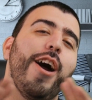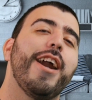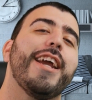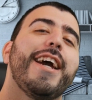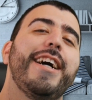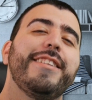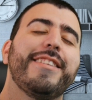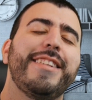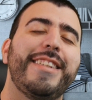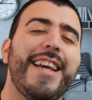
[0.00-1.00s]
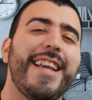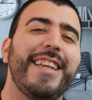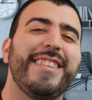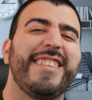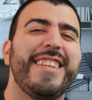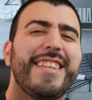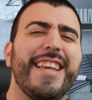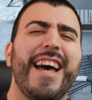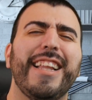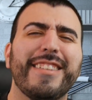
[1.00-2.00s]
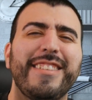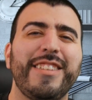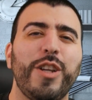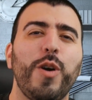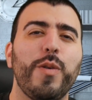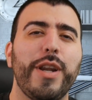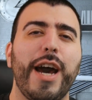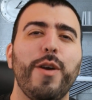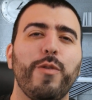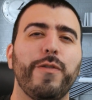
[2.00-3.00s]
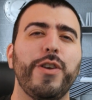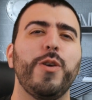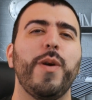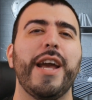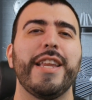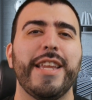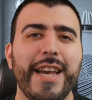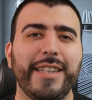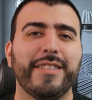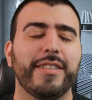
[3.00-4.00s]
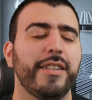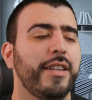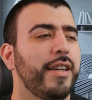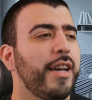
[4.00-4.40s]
Alright guys, today is the Galaxy Note 9 review, and yes,